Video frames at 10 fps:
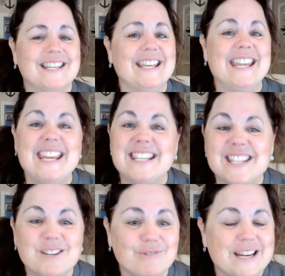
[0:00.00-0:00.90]
an
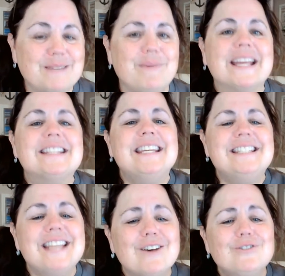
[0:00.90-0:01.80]
easy read because he
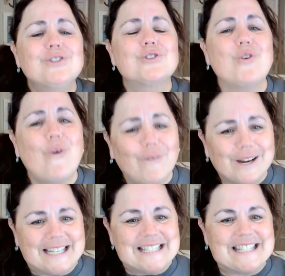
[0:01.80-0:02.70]
tells
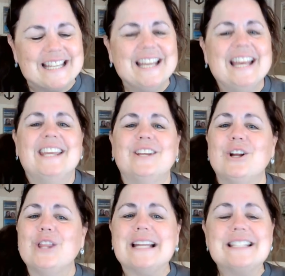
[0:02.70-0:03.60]
stories, you know,
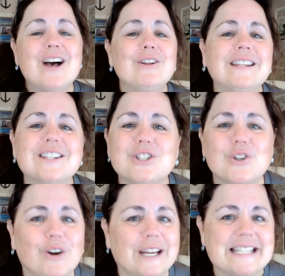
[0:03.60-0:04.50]
like telling the
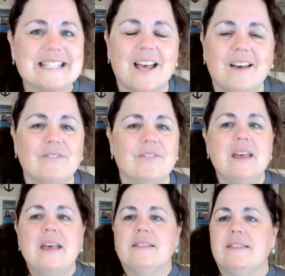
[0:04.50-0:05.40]
stories of
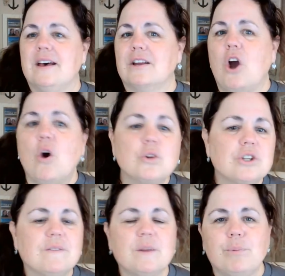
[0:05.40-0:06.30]
the coach
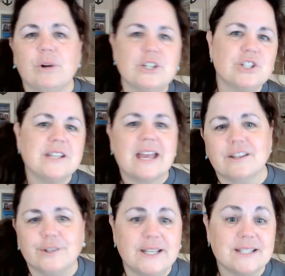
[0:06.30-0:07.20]
of the British
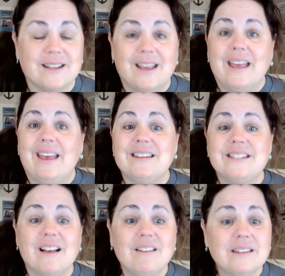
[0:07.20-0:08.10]
cyclist and
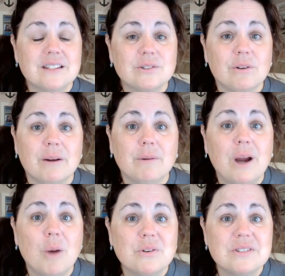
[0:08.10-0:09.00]
telling the story where he
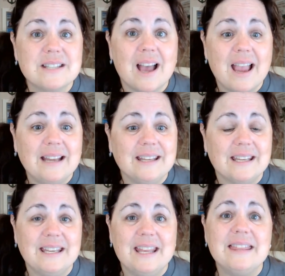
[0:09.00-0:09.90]
almost died,
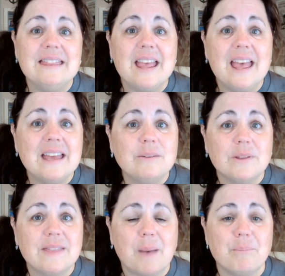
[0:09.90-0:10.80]
getting hit in the head
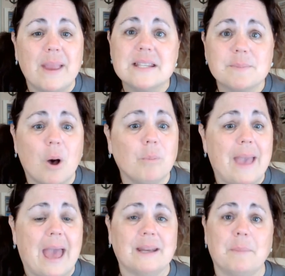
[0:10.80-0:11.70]
with that baseball
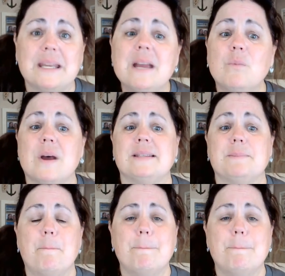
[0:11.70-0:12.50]
bat. I mean, it was